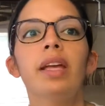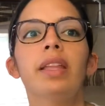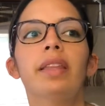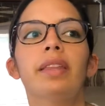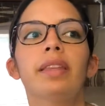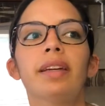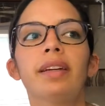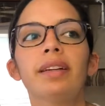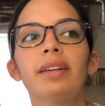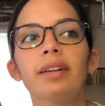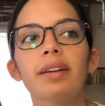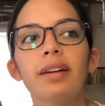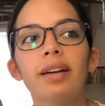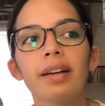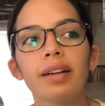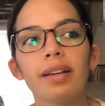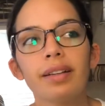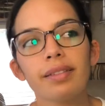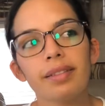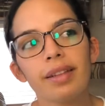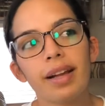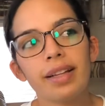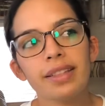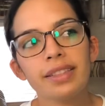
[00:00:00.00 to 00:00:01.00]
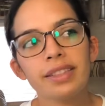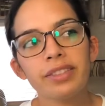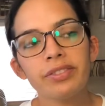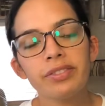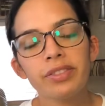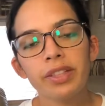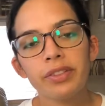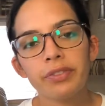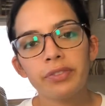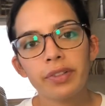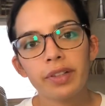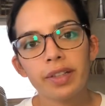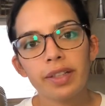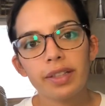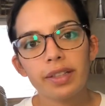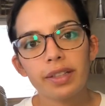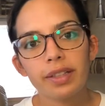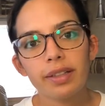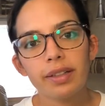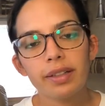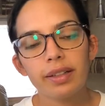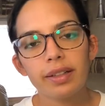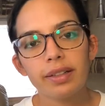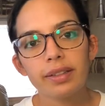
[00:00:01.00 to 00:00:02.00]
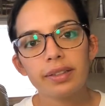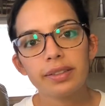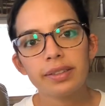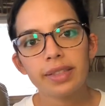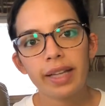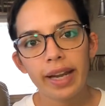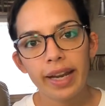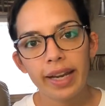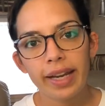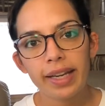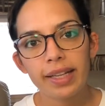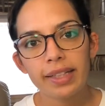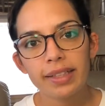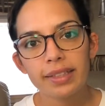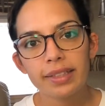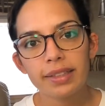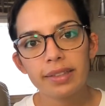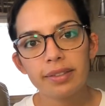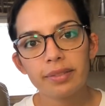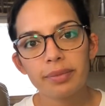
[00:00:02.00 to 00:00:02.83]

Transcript: There are lots of different diet